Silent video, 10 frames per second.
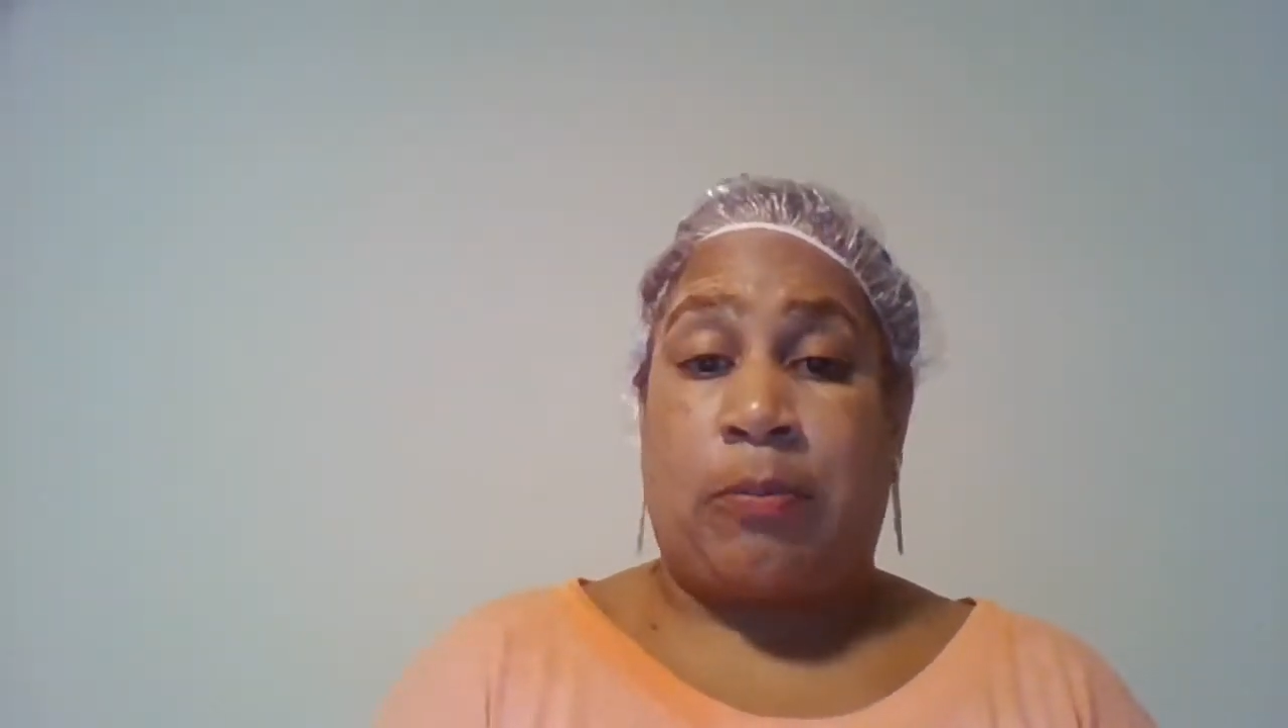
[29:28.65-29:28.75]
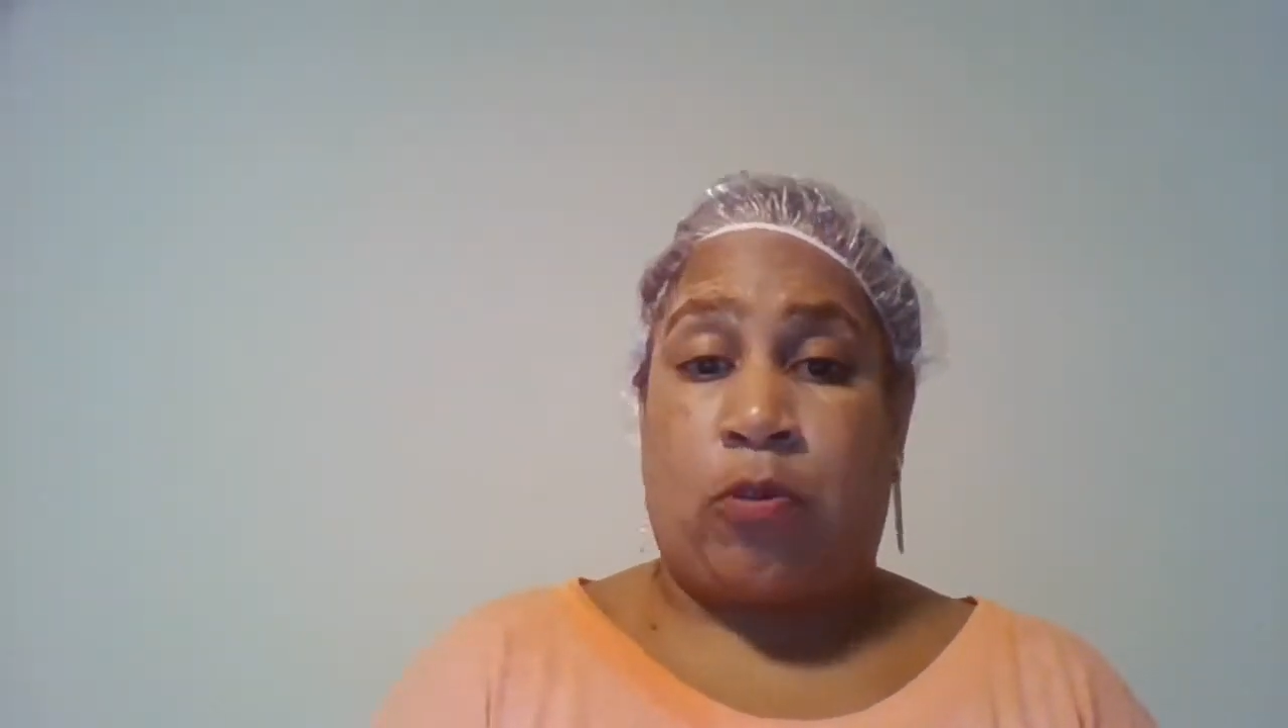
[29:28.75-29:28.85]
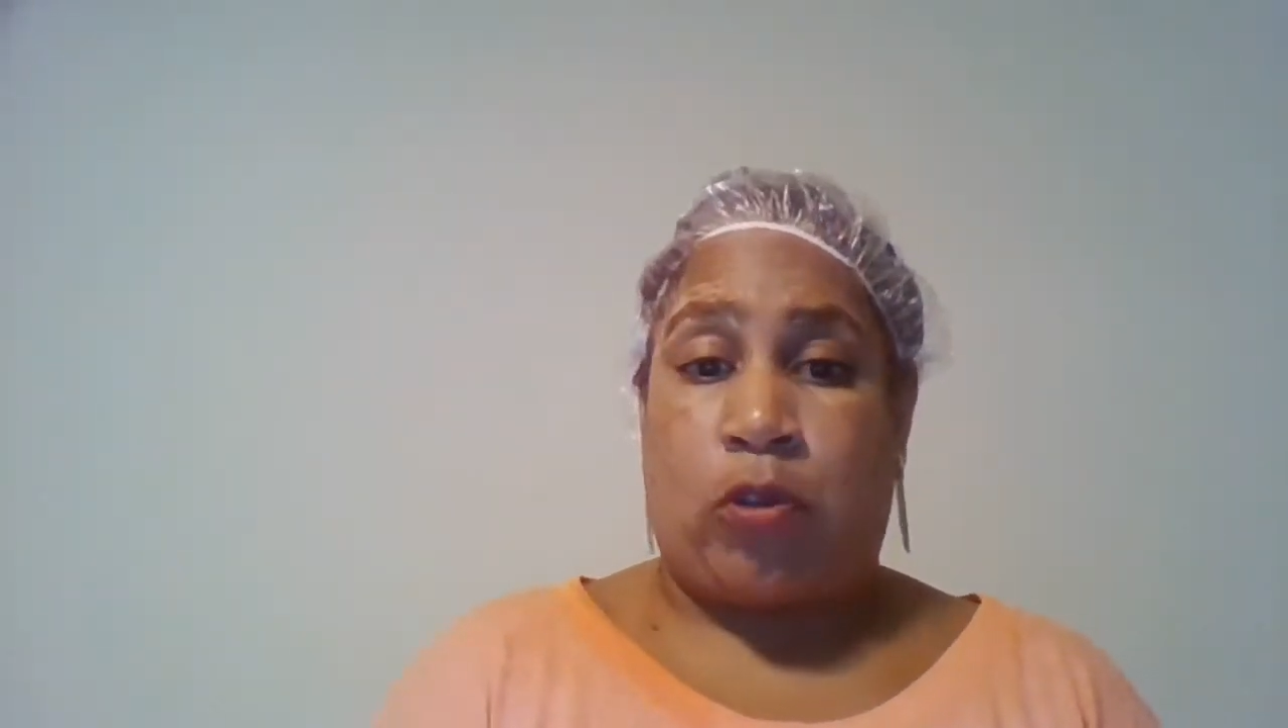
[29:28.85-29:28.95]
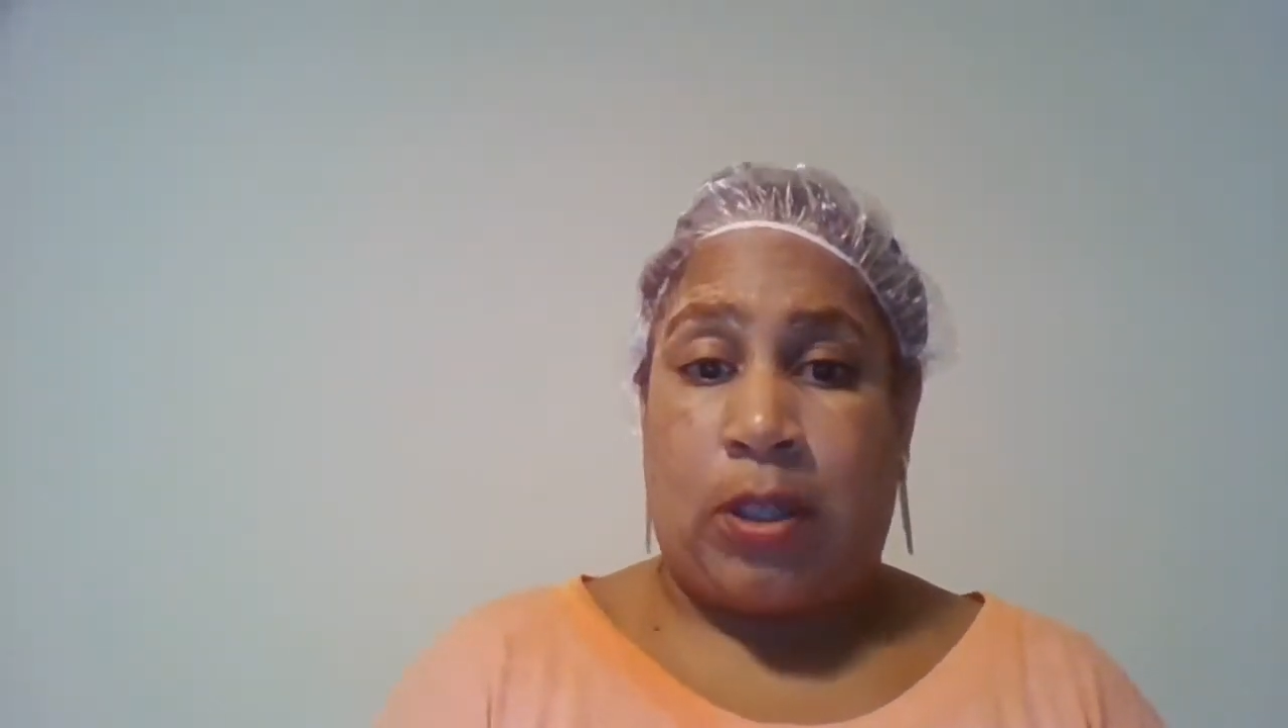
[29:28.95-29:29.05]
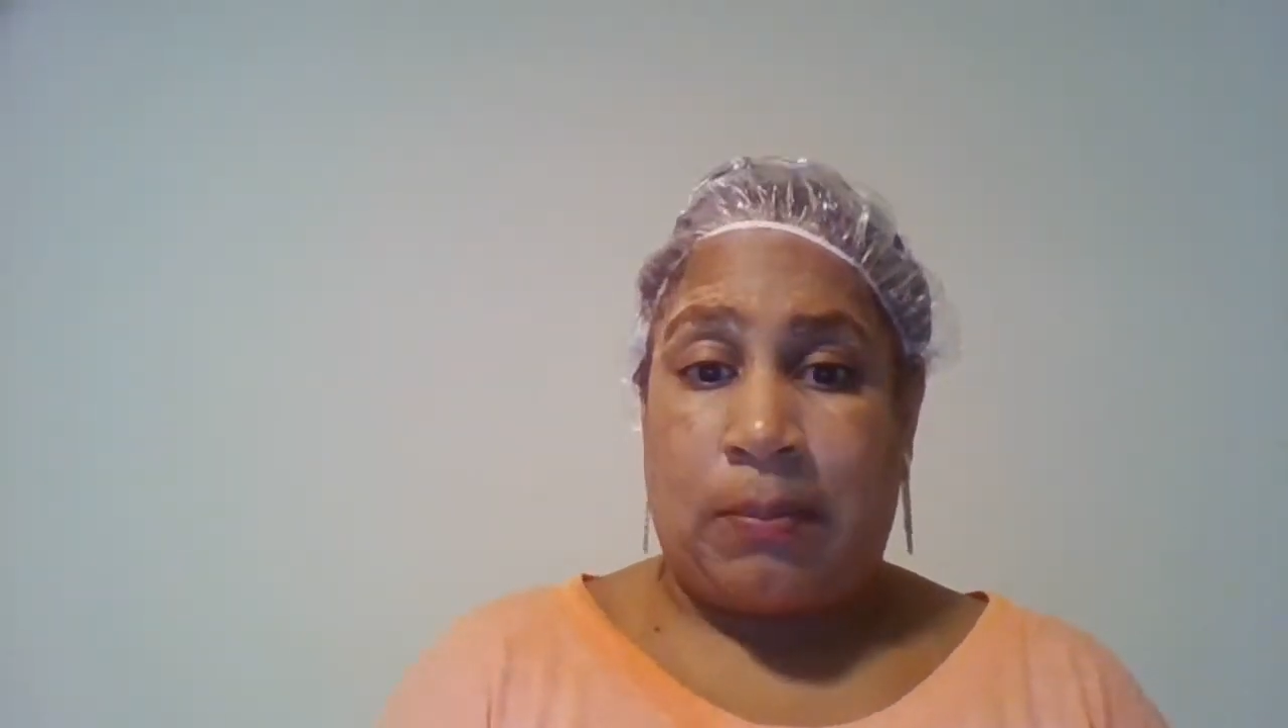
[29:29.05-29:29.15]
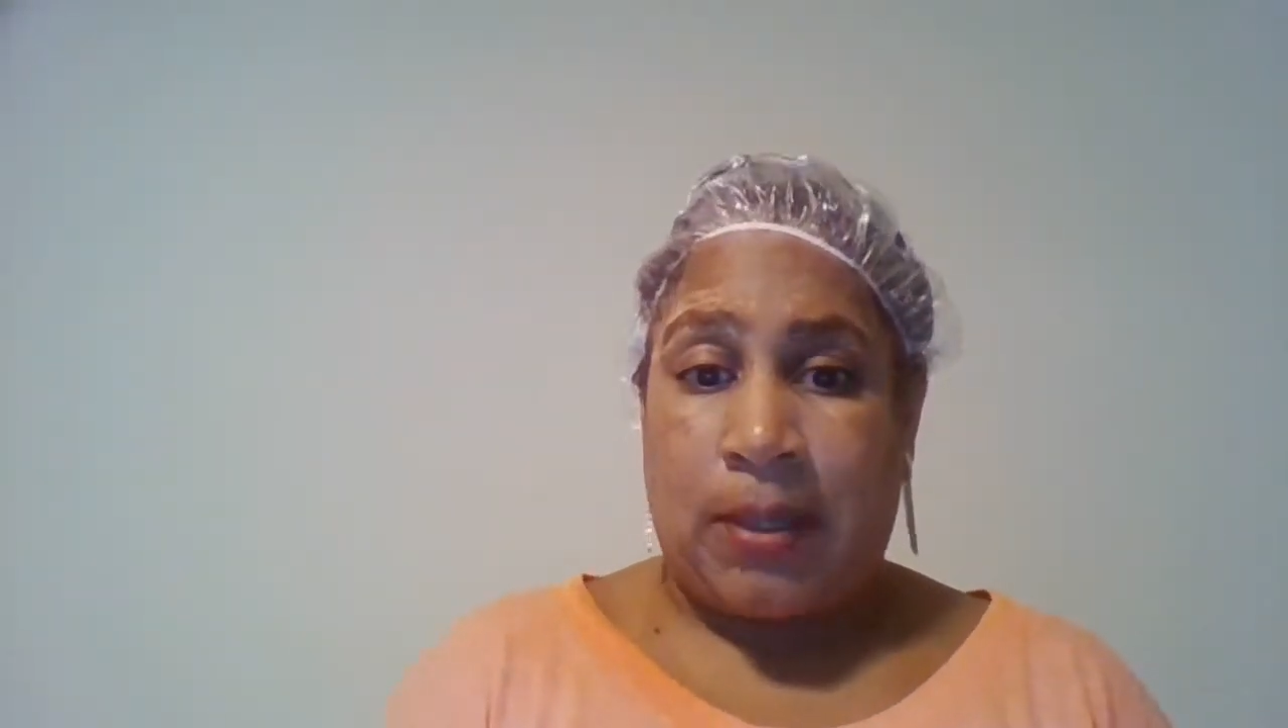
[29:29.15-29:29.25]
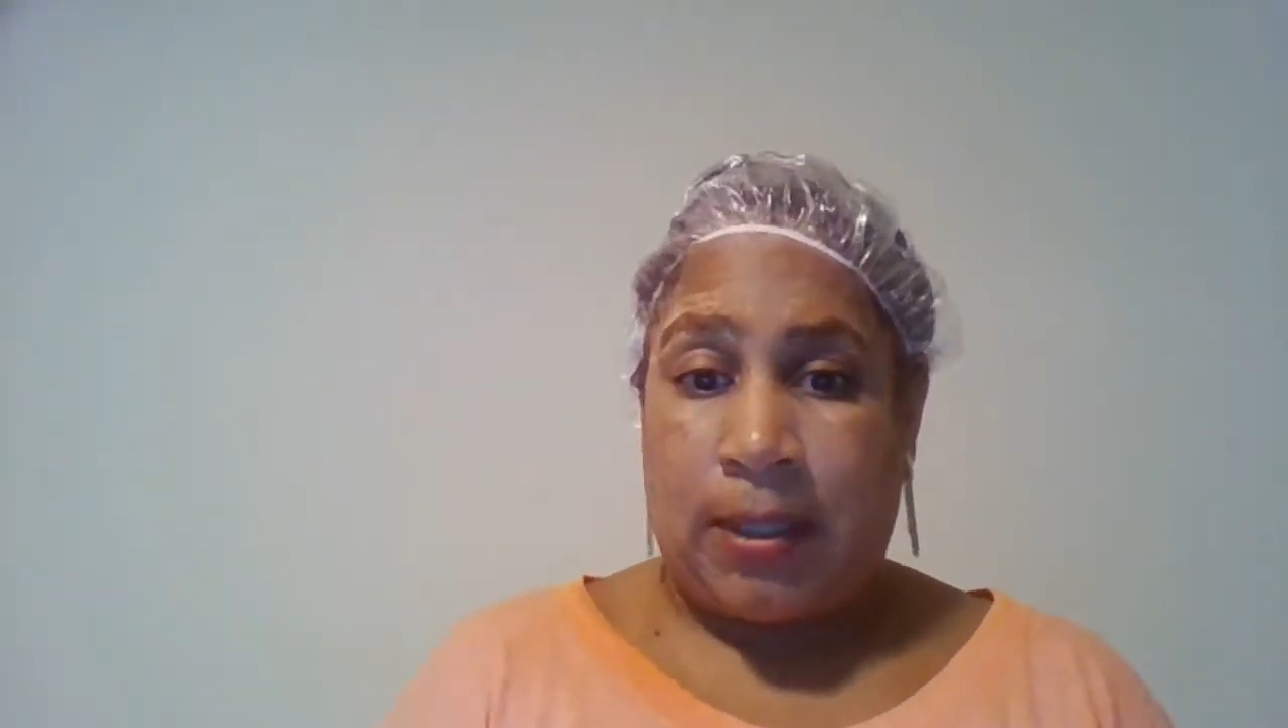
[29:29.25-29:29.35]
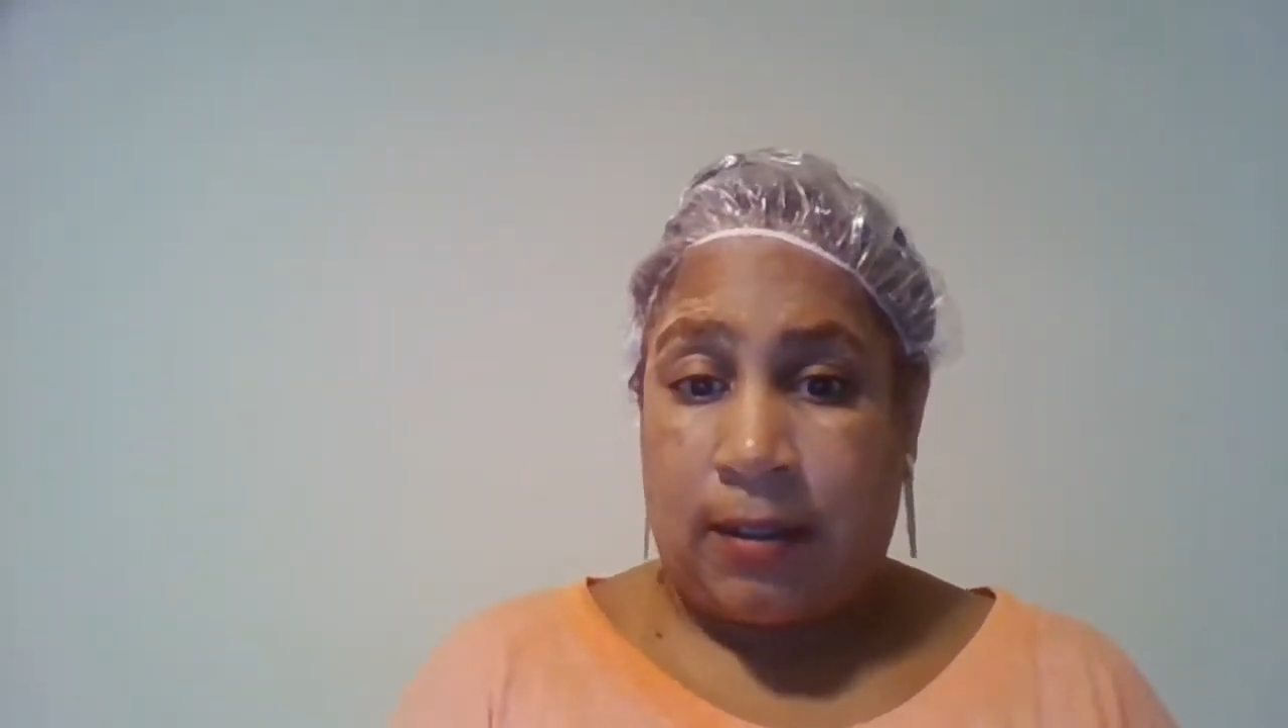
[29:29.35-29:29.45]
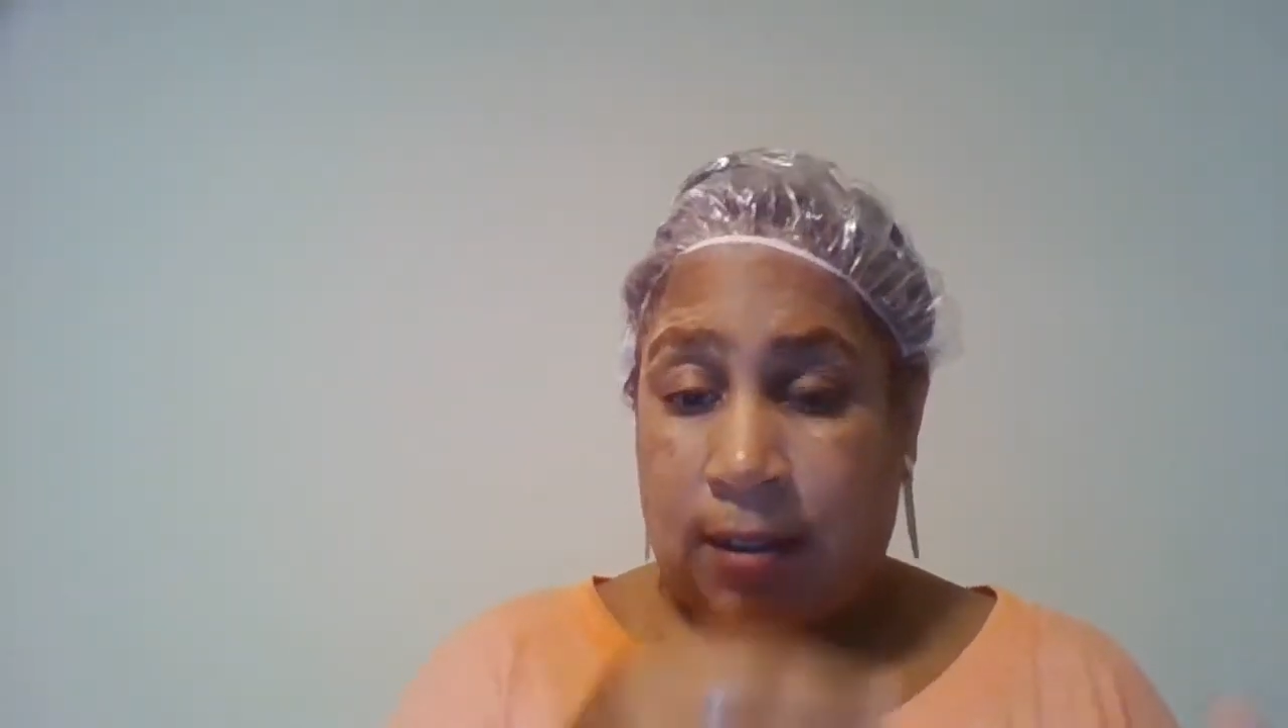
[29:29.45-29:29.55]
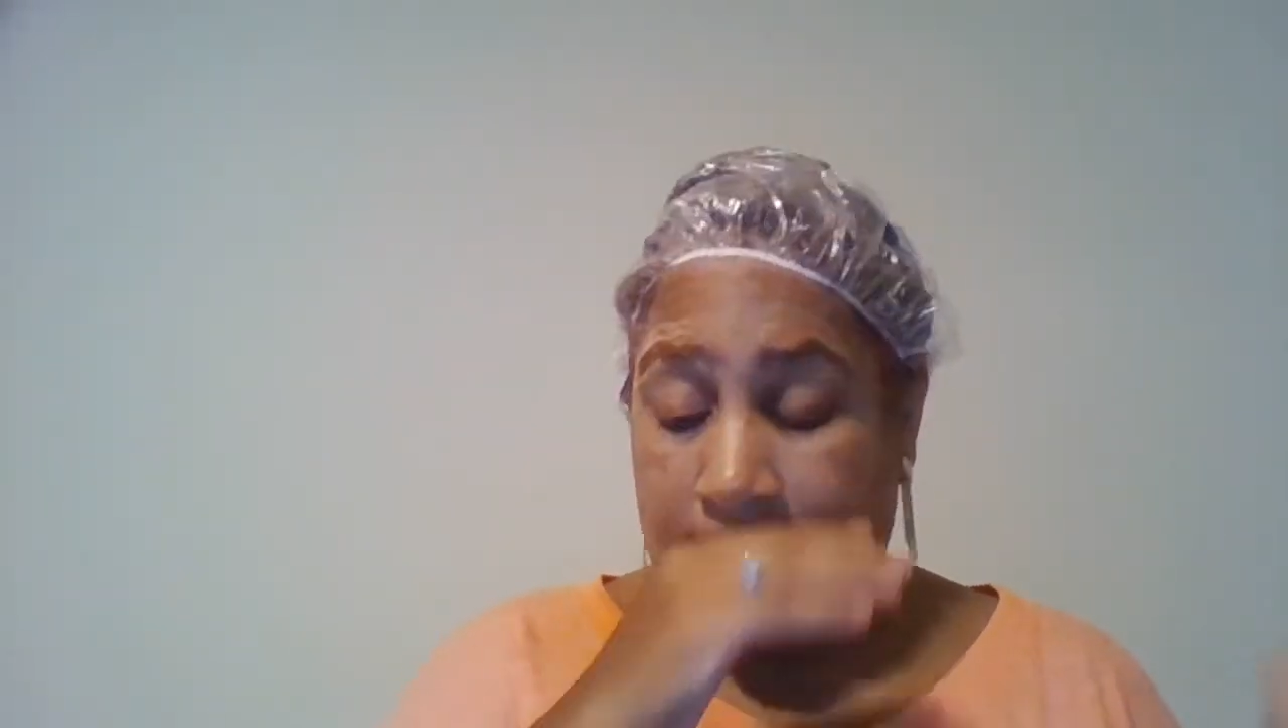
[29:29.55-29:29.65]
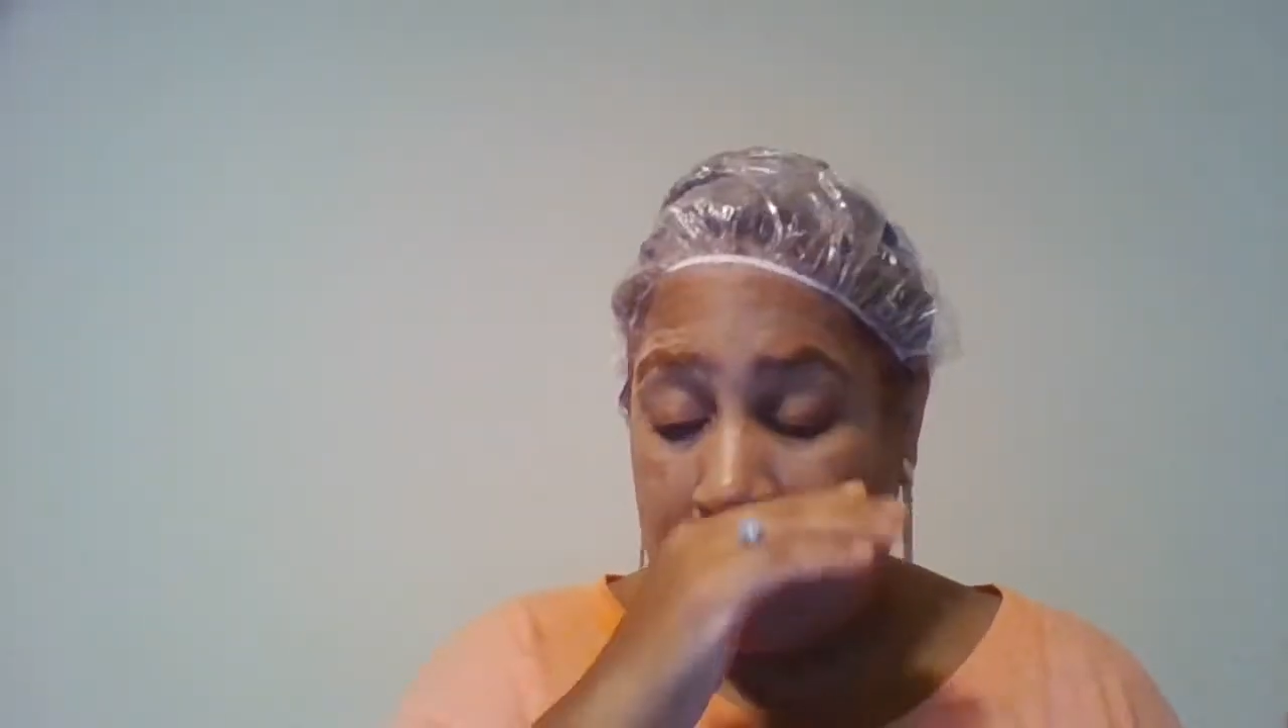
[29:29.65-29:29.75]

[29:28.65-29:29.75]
treatment